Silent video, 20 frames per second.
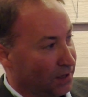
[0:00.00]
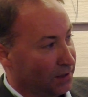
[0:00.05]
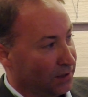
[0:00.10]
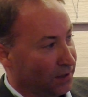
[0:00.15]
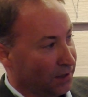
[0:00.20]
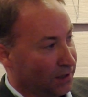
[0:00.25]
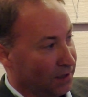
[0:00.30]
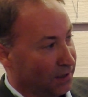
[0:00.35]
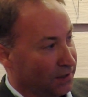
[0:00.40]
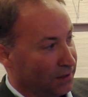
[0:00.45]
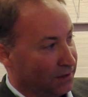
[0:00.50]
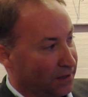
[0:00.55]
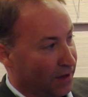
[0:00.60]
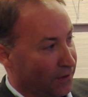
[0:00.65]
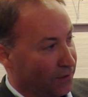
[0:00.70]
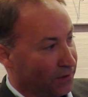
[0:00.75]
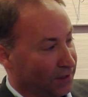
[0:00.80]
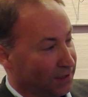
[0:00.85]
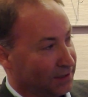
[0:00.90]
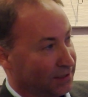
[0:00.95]
the
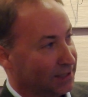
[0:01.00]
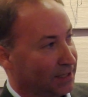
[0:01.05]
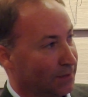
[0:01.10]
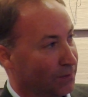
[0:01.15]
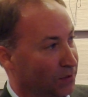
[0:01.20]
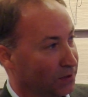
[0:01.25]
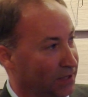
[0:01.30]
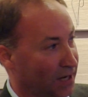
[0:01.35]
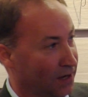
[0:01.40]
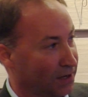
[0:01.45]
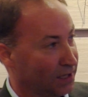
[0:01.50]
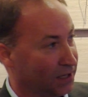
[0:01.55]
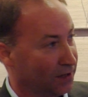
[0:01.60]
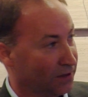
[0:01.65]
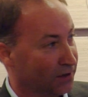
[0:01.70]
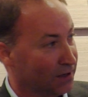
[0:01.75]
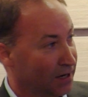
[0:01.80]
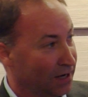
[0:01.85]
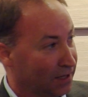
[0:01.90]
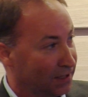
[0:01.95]
Netherlands symbol down
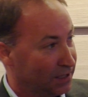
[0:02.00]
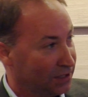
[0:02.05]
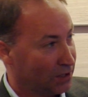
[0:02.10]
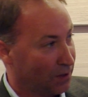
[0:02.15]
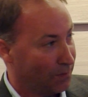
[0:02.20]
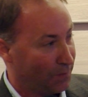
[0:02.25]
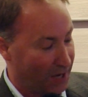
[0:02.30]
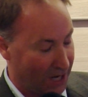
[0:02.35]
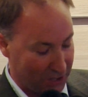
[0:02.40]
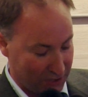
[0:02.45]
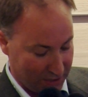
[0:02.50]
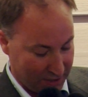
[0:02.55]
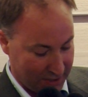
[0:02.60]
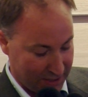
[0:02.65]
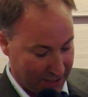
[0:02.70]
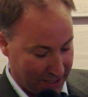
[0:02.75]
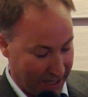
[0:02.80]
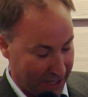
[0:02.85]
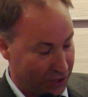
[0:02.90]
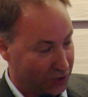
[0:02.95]
here. These are patients
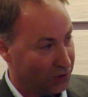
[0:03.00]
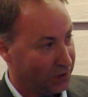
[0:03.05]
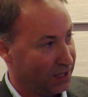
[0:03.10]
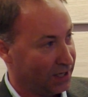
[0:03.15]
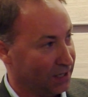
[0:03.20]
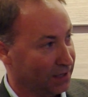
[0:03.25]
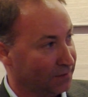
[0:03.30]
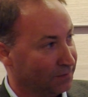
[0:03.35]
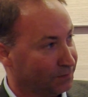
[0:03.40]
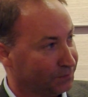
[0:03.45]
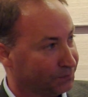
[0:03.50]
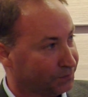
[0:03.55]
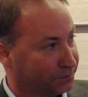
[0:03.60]
that I treated.